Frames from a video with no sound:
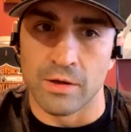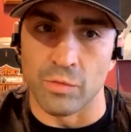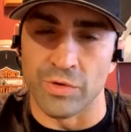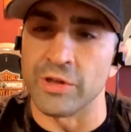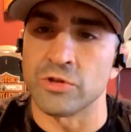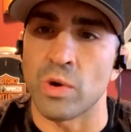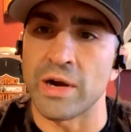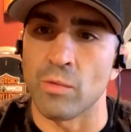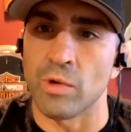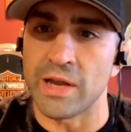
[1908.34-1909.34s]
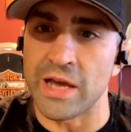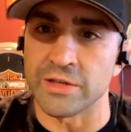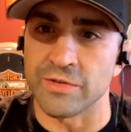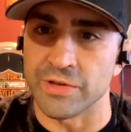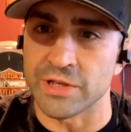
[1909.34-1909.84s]
Within 21
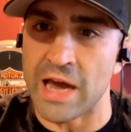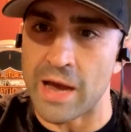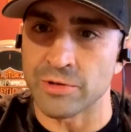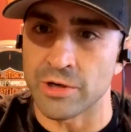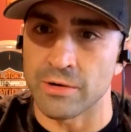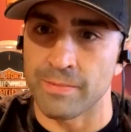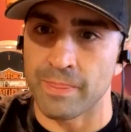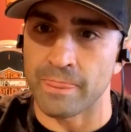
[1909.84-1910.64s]
days of his capture,